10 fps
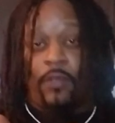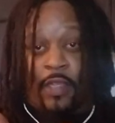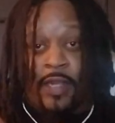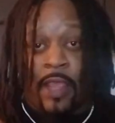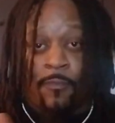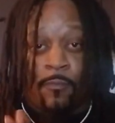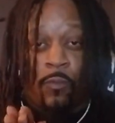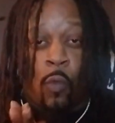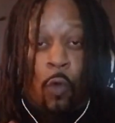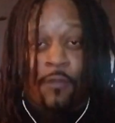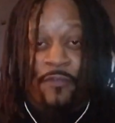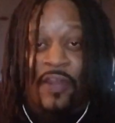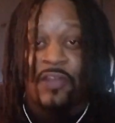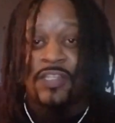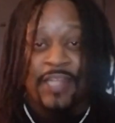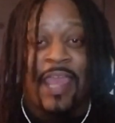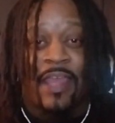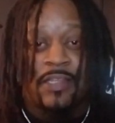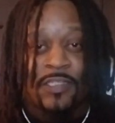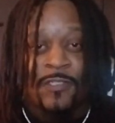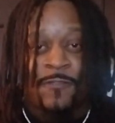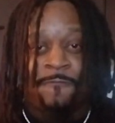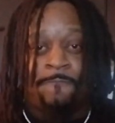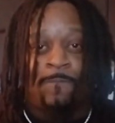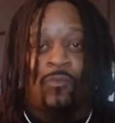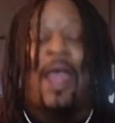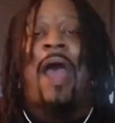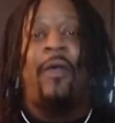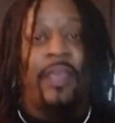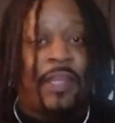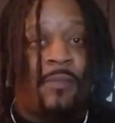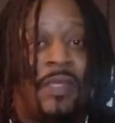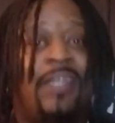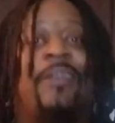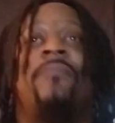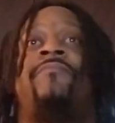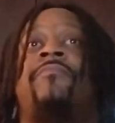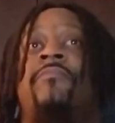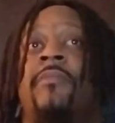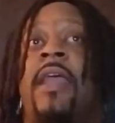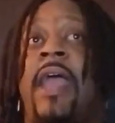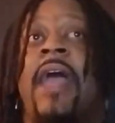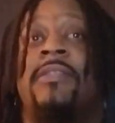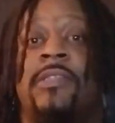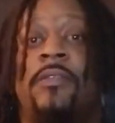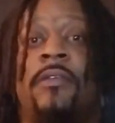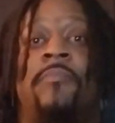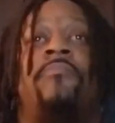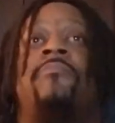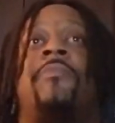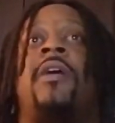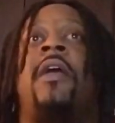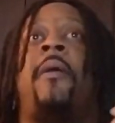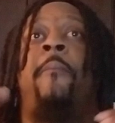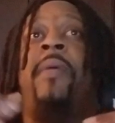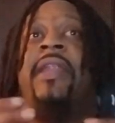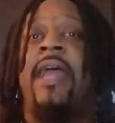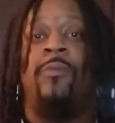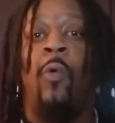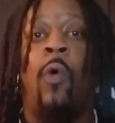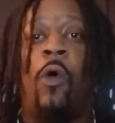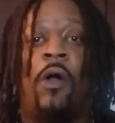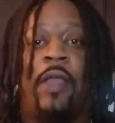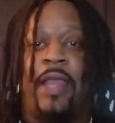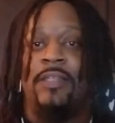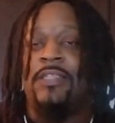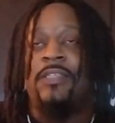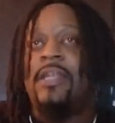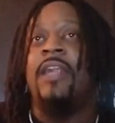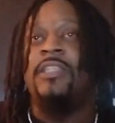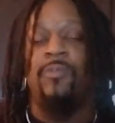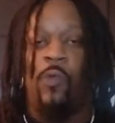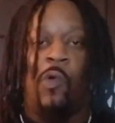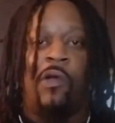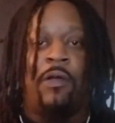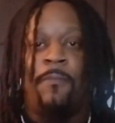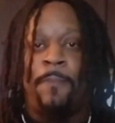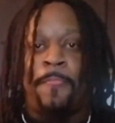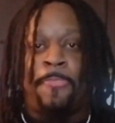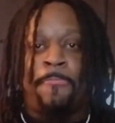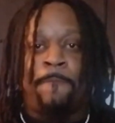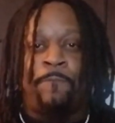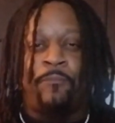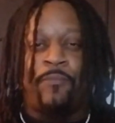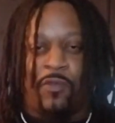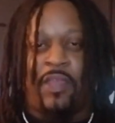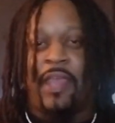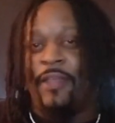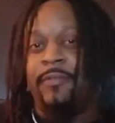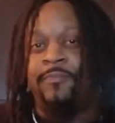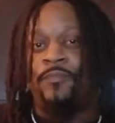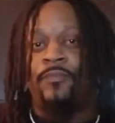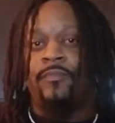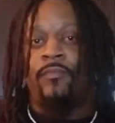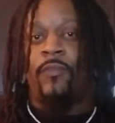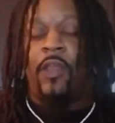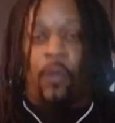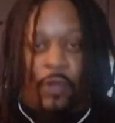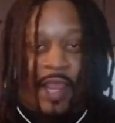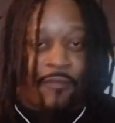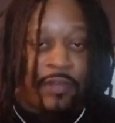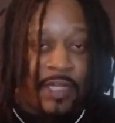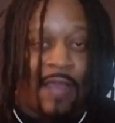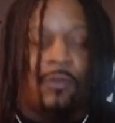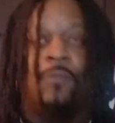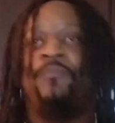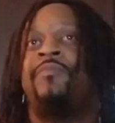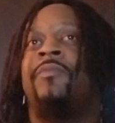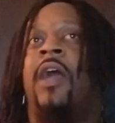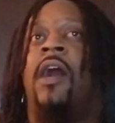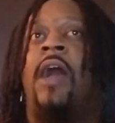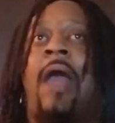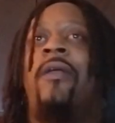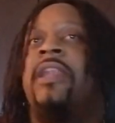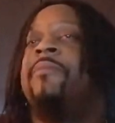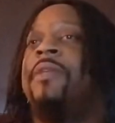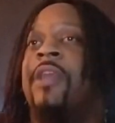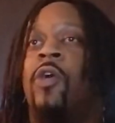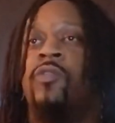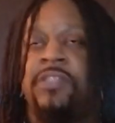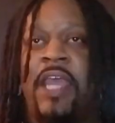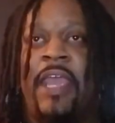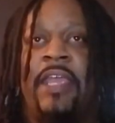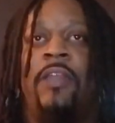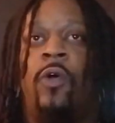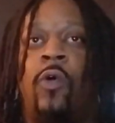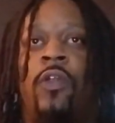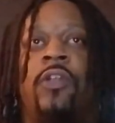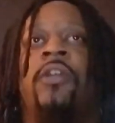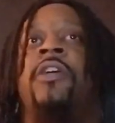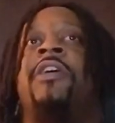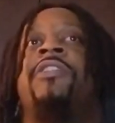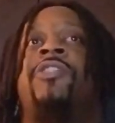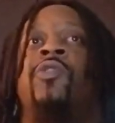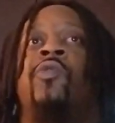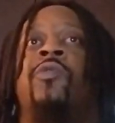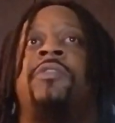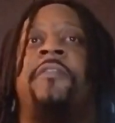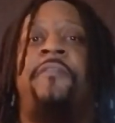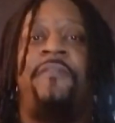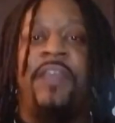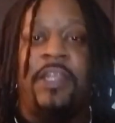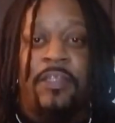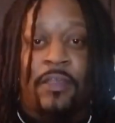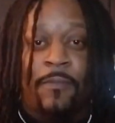in a warfare stance. Our enemy has been at war and studies war, okay, on every level. Our enemy knows that in order to defeat